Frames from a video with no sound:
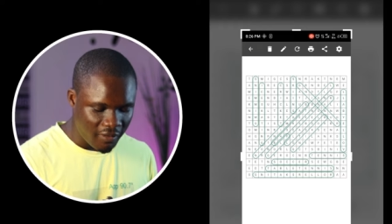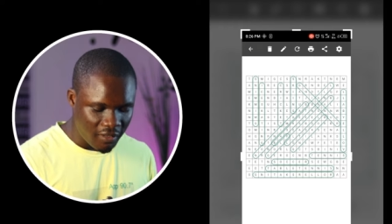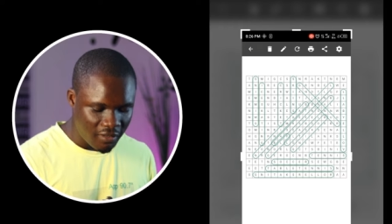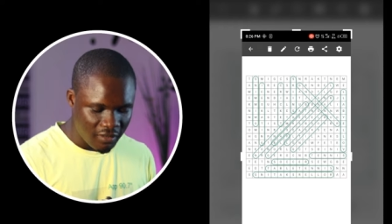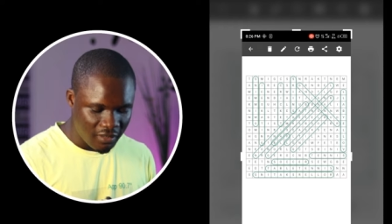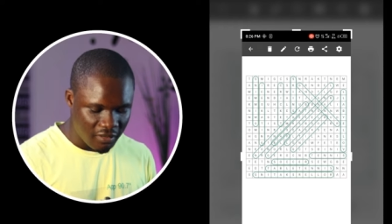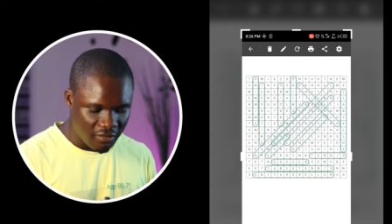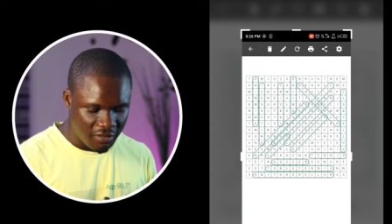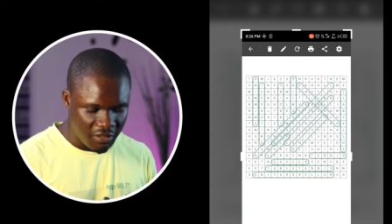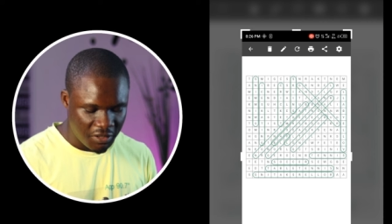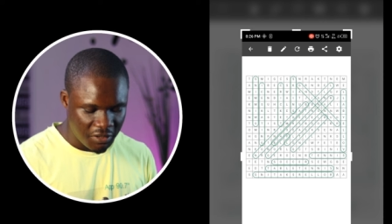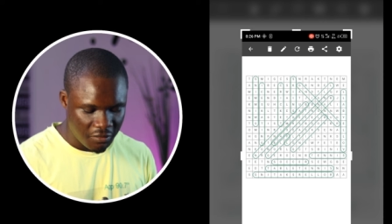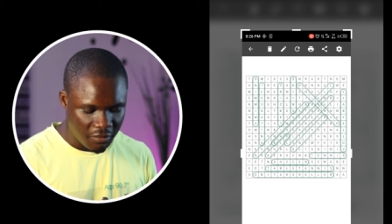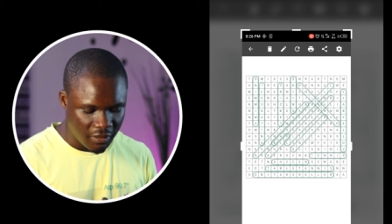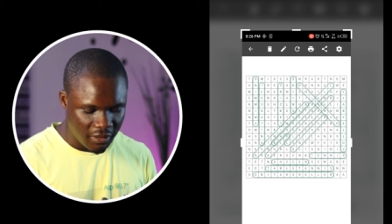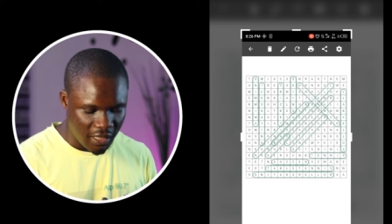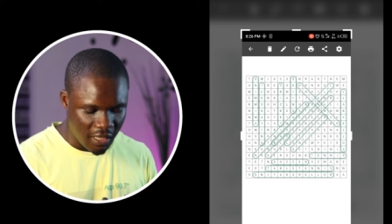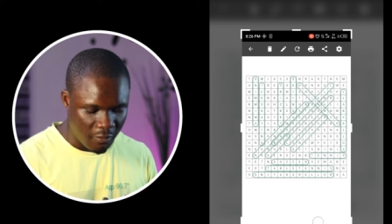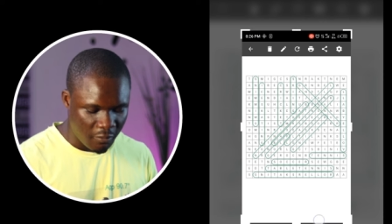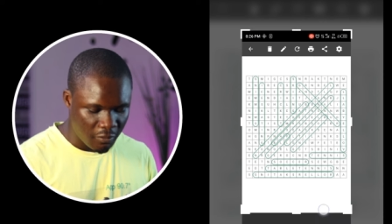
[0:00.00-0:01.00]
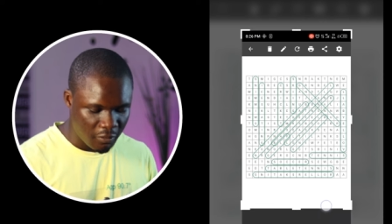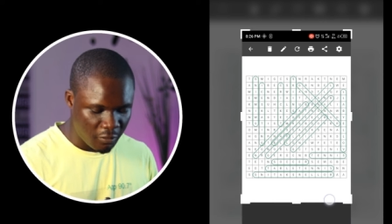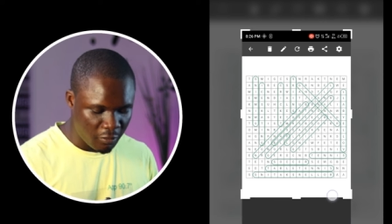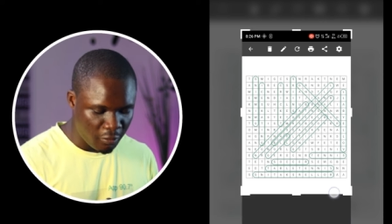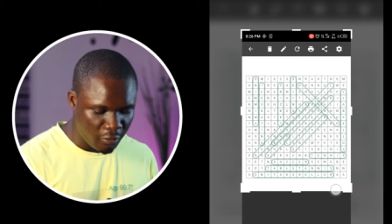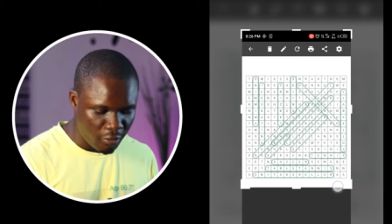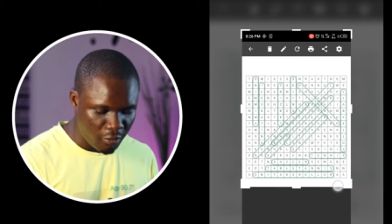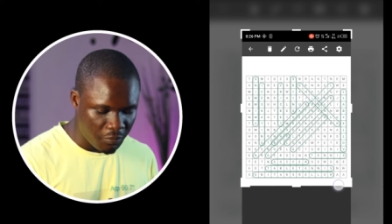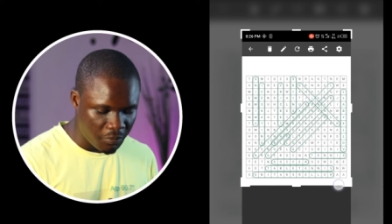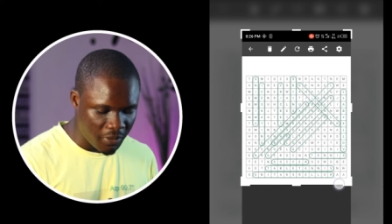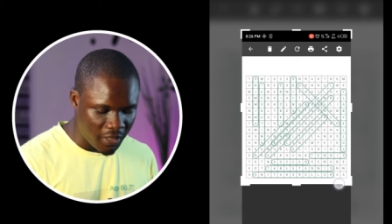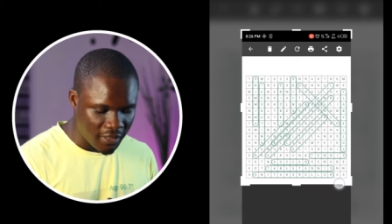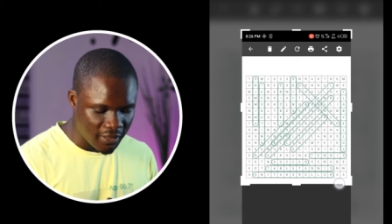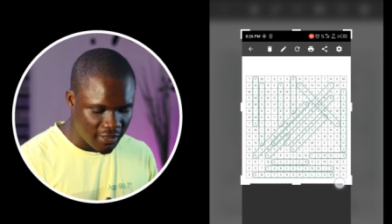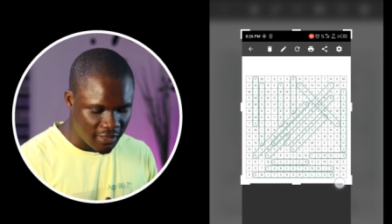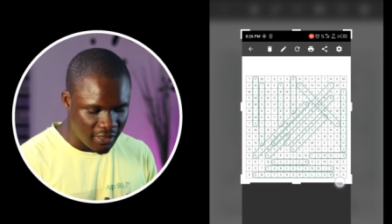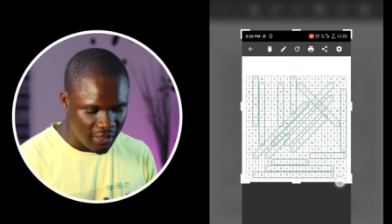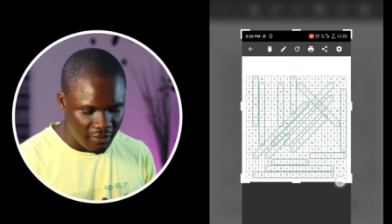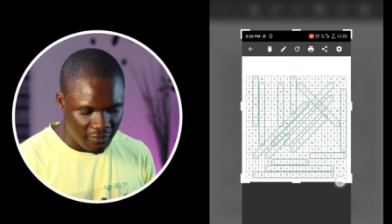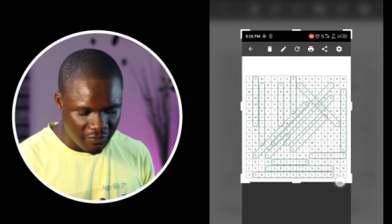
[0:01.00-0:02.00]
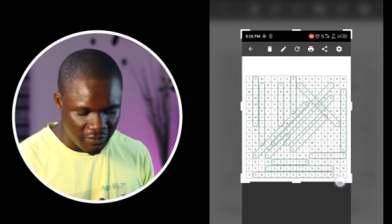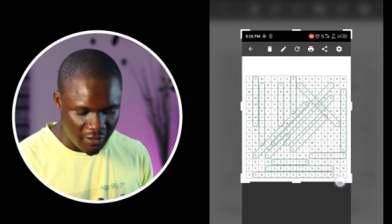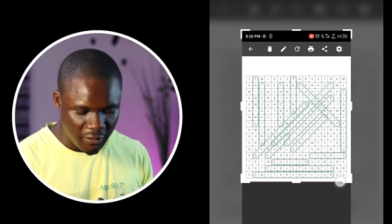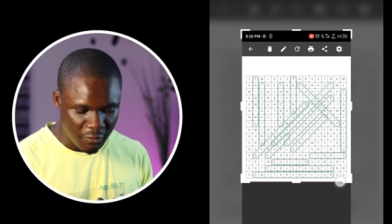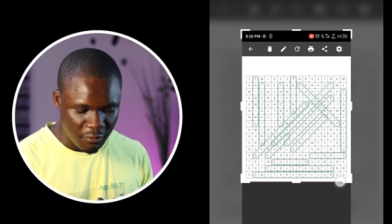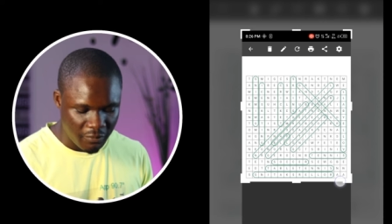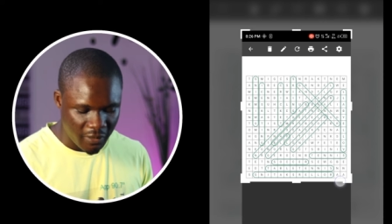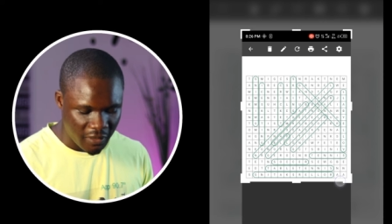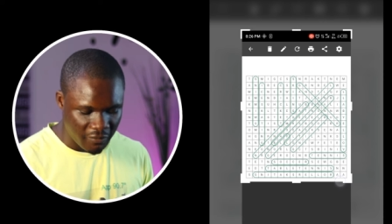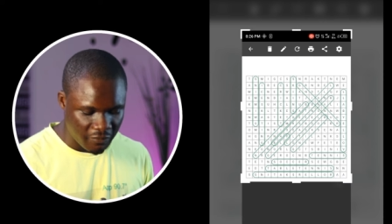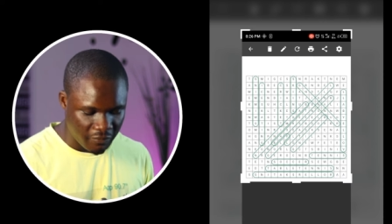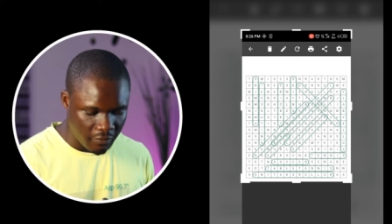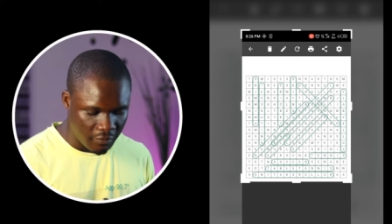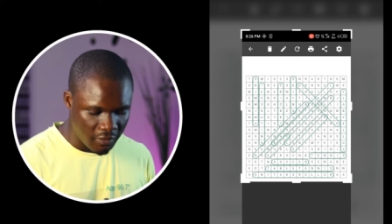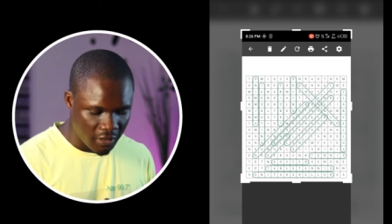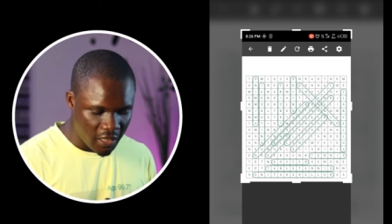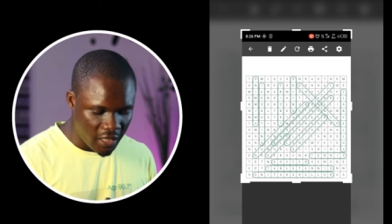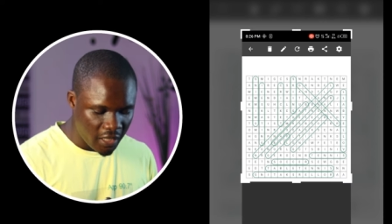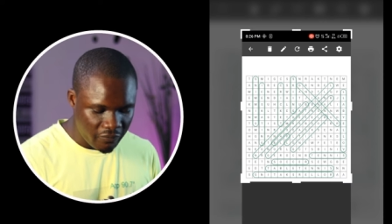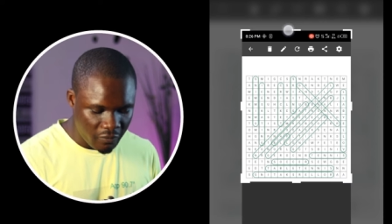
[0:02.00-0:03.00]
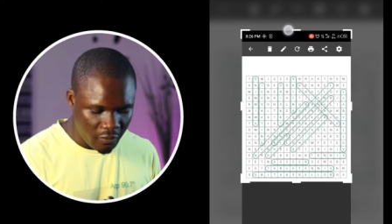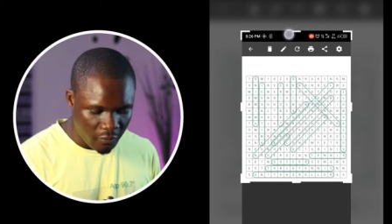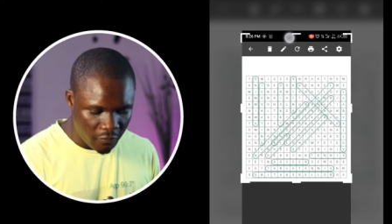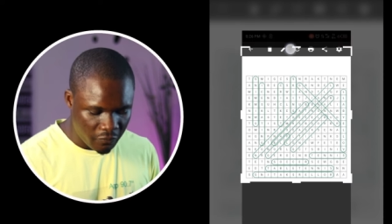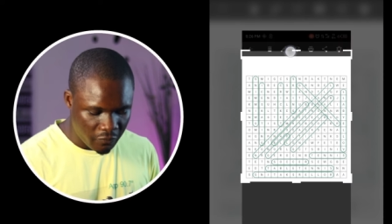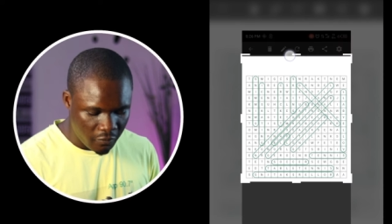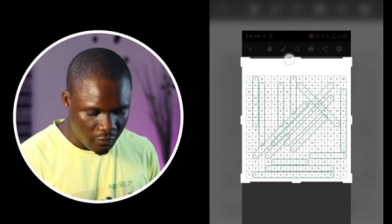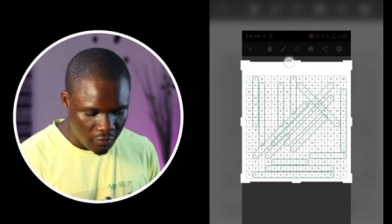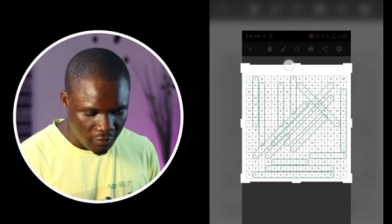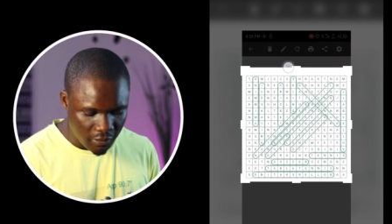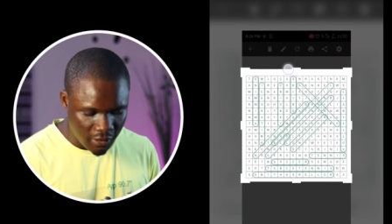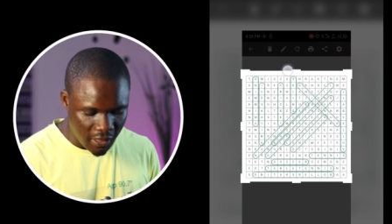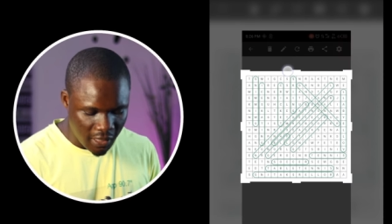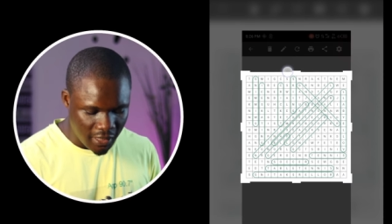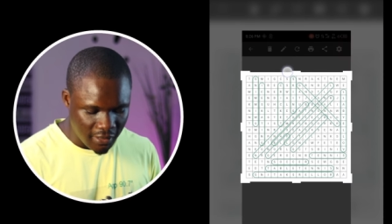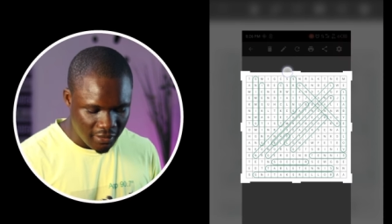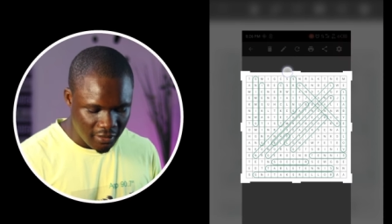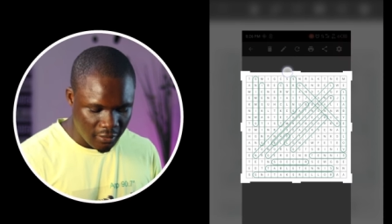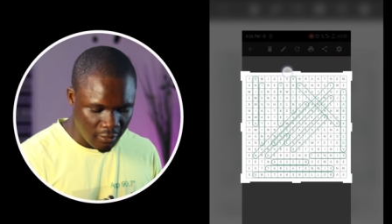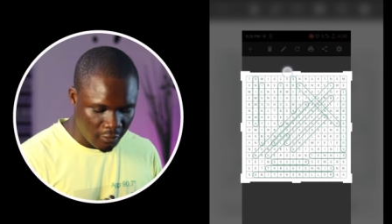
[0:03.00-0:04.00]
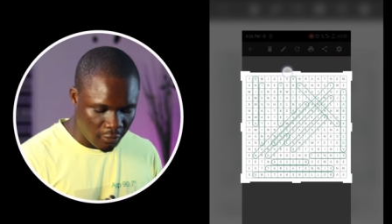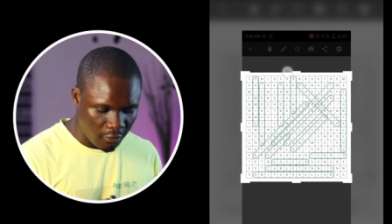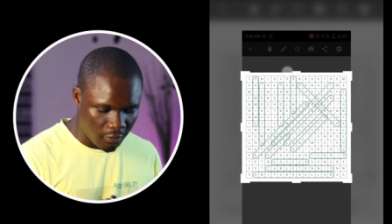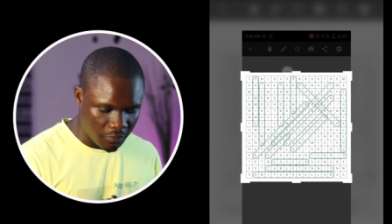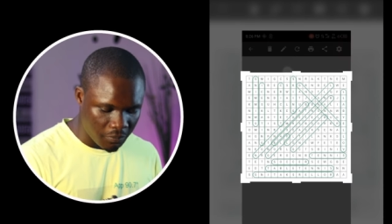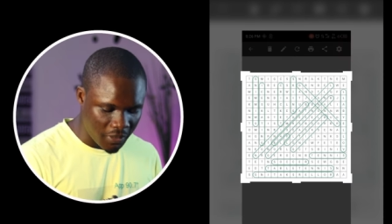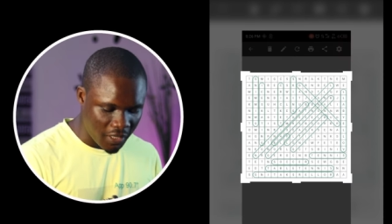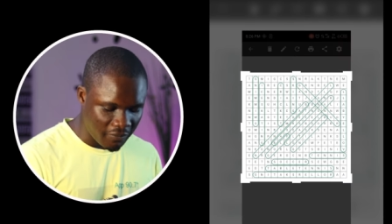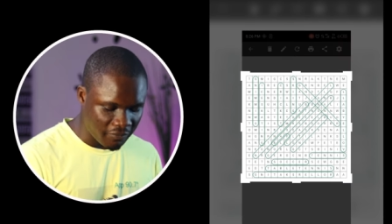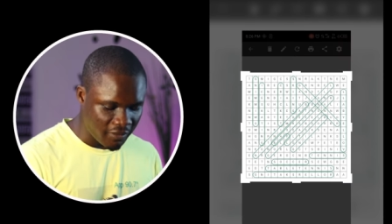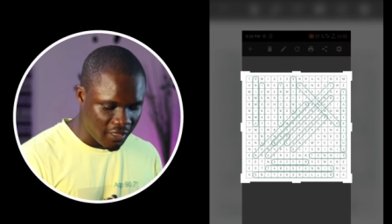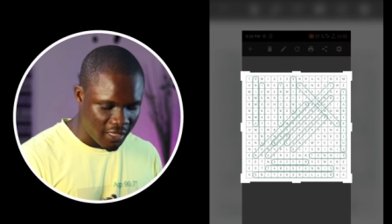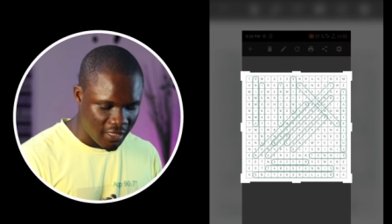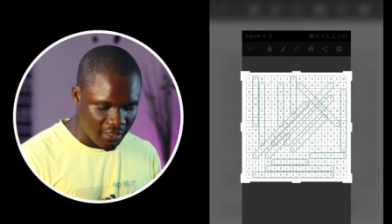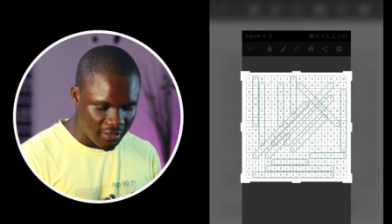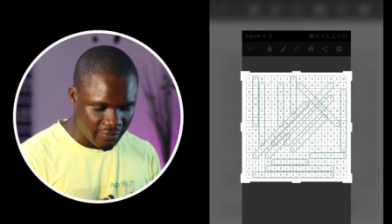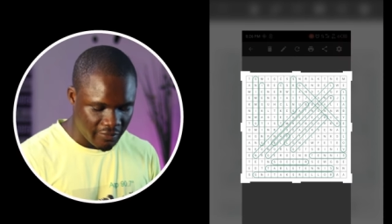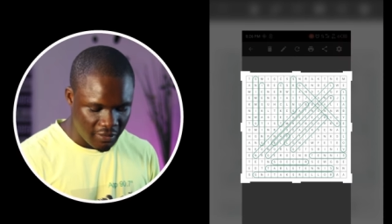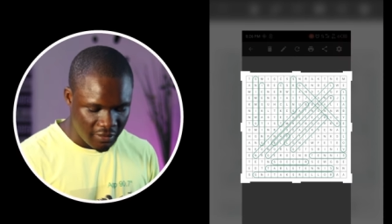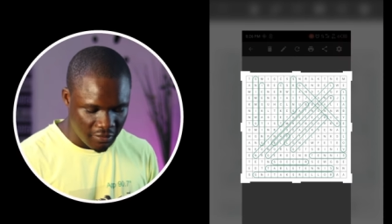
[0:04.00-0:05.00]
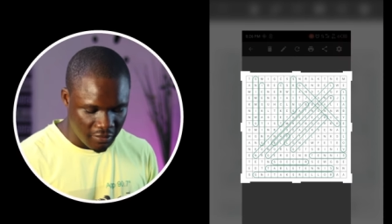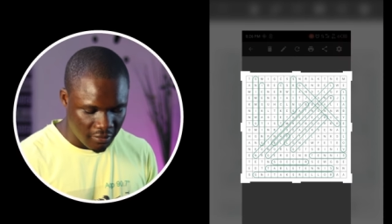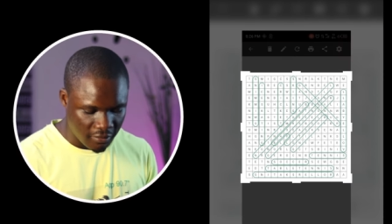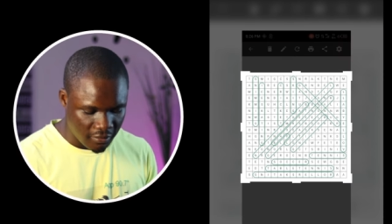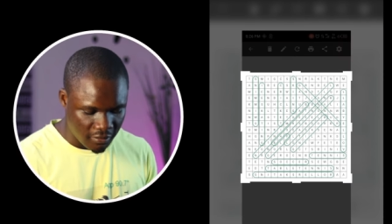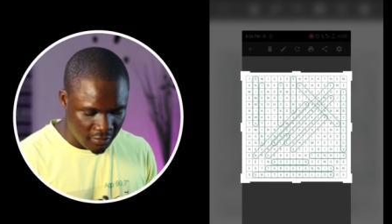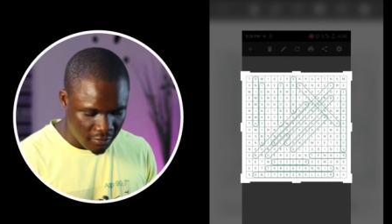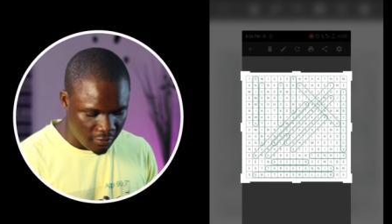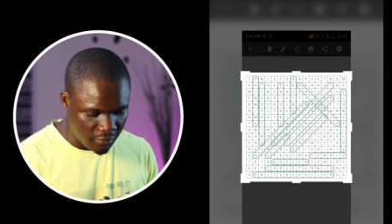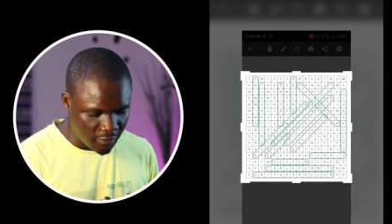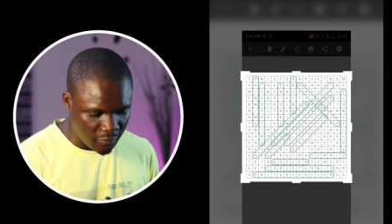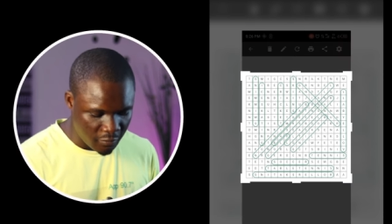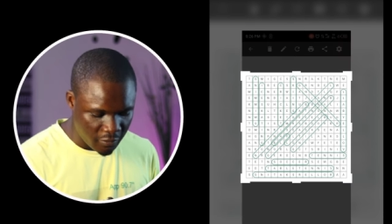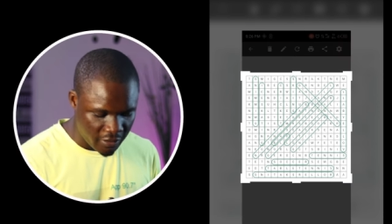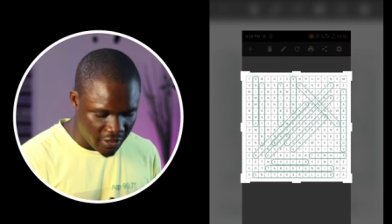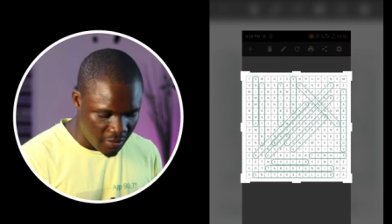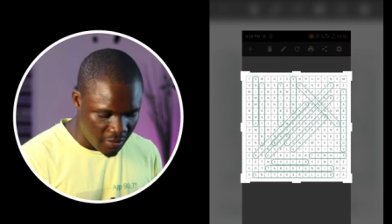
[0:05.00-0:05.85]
After the screenshot, I would crop and save into my phone. If your phone can't crop after a screenshot, don't